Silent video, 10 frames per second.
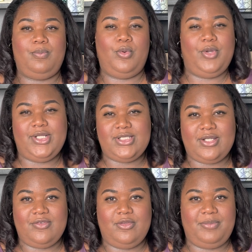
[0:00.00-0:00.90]
point
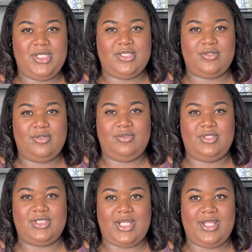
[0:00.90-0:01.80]
of the B0
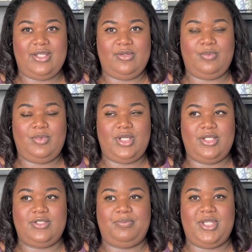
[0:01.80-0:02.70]
design
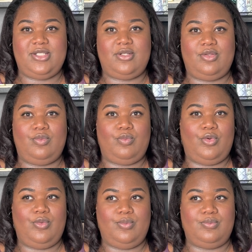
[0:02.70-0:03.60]
was based on
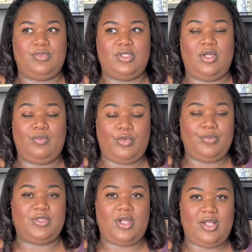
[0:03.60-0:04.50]

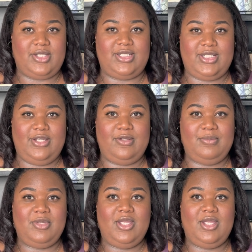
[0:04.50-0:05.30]
Rome's Colosseum,